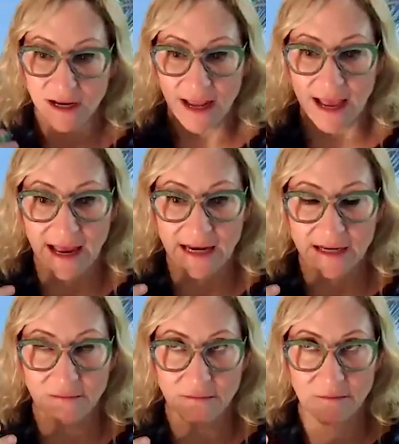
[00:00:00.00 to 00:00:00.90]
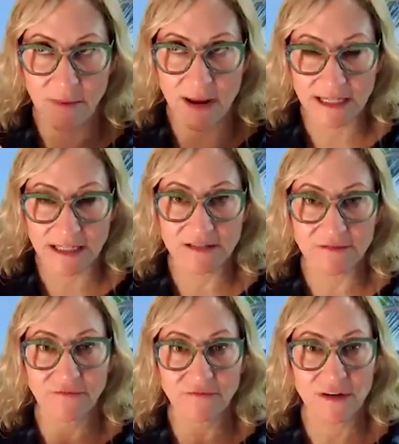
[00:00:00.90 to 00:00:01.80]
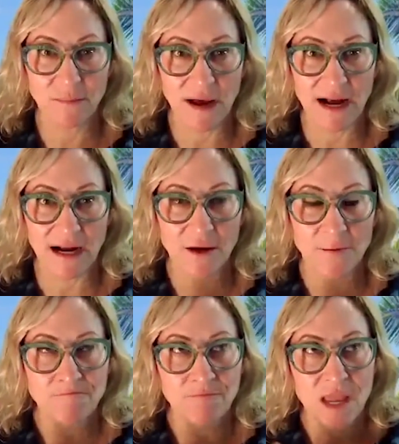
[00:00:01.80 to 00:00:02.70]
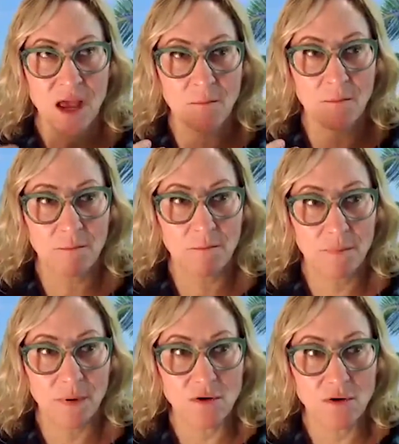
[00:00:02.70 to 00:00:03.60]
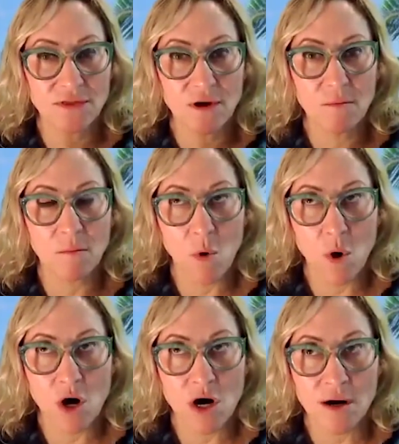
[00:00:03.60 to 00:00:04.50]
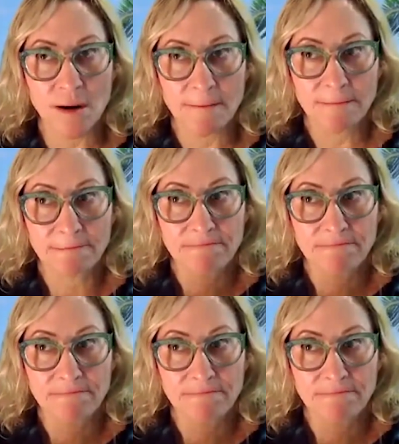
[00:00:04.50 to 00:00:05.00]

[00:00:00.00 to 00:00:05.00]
and makes feedback both more